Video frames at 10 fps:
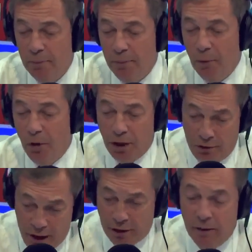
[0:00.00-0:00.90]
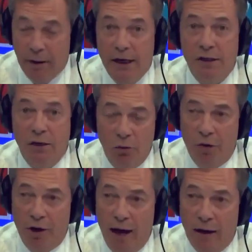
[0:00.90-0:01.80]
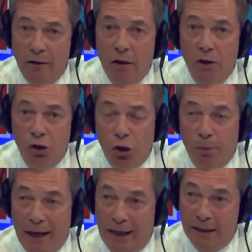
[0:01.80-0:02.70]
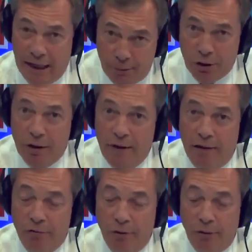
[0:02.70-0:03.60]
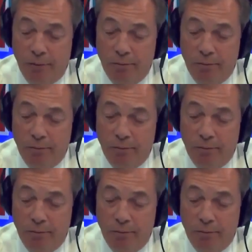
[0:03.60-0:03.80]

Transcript: But what you're arguing is that Northern Ireland should be an exception to that rule.